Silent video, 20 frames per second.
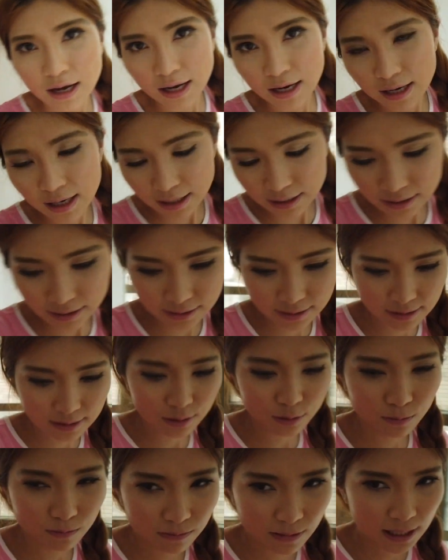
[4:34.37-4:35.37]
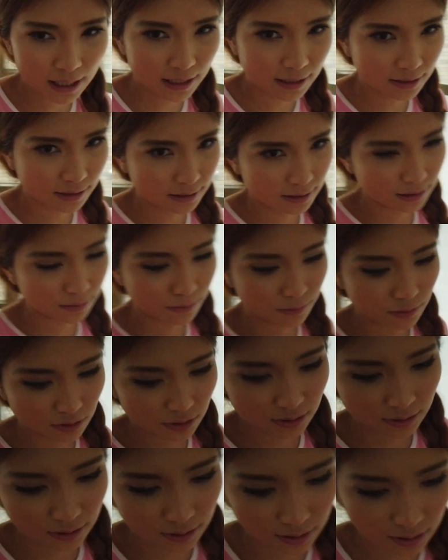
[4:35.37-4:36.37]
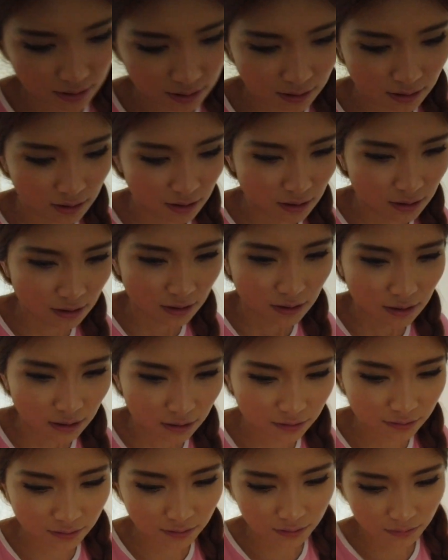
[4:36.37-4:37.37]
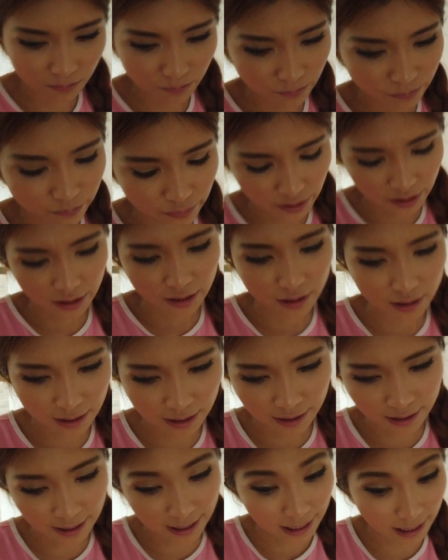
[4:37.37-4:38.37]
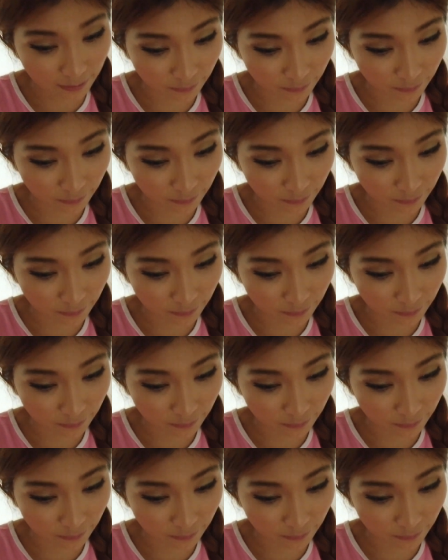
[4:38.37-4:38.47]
I like this new place, which is it's big and I